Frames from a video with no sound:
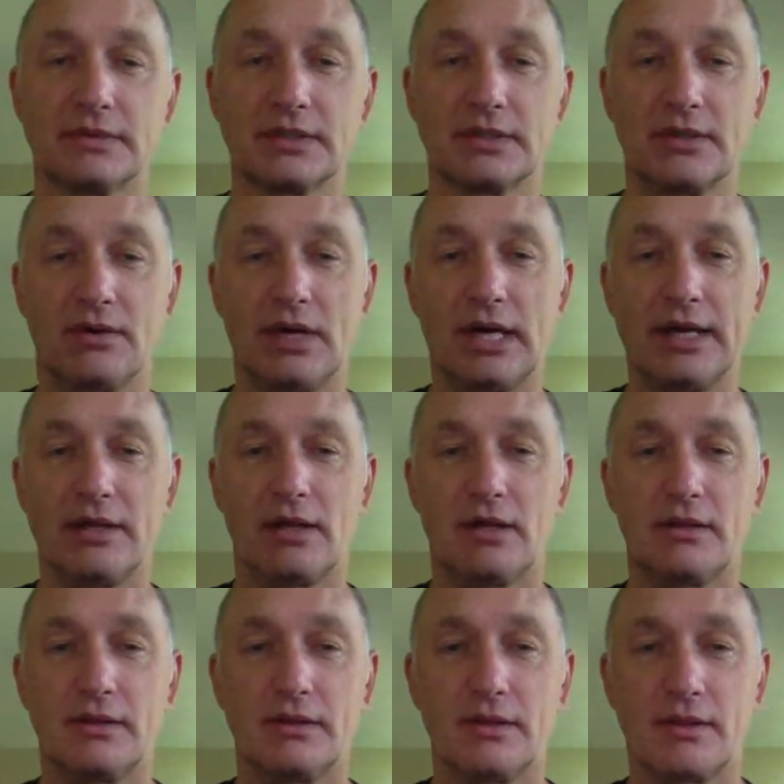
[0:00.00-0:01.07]
So I
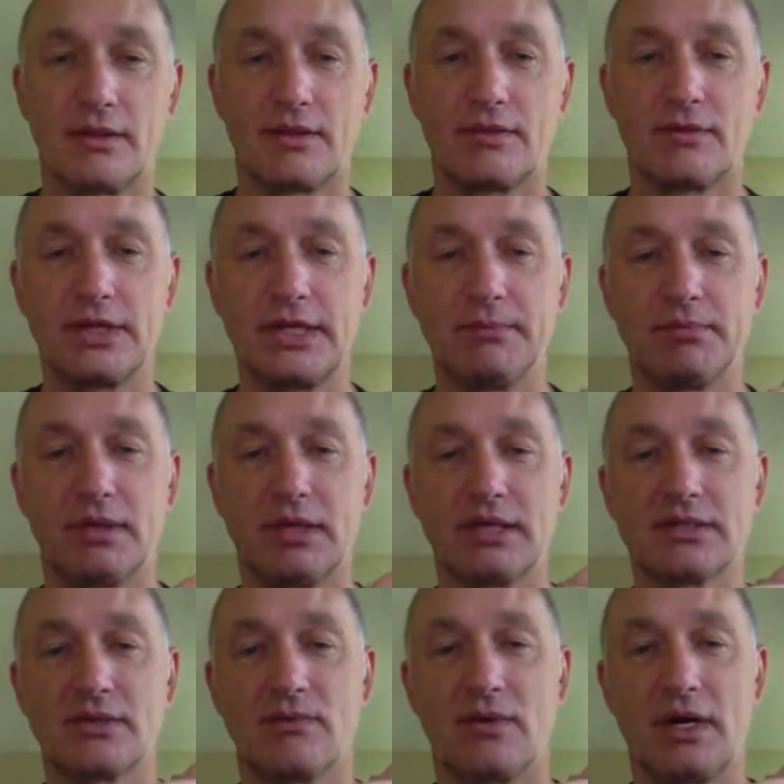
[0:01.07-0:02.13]
call it the 3
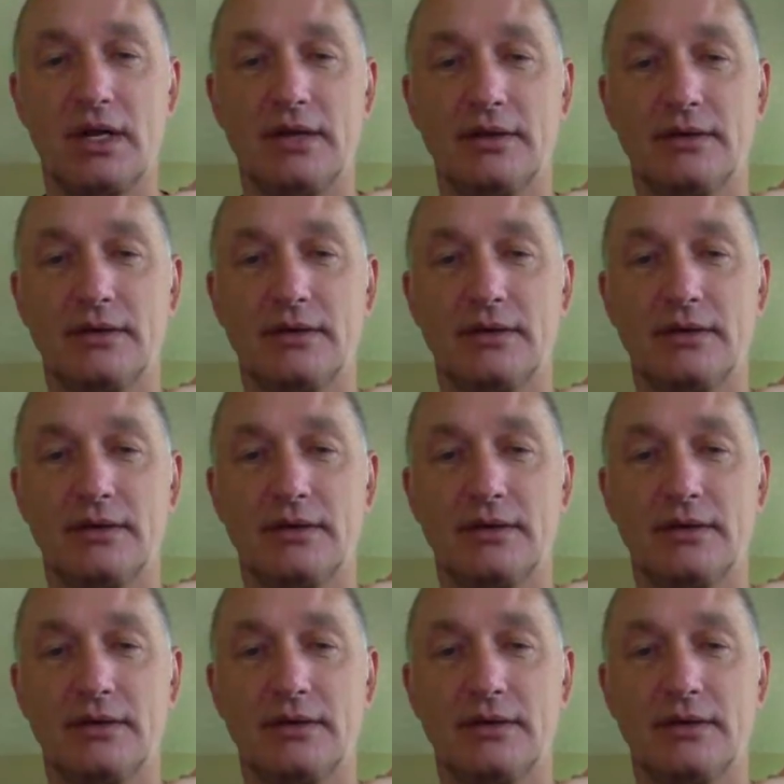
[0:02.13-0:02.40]
plus 1.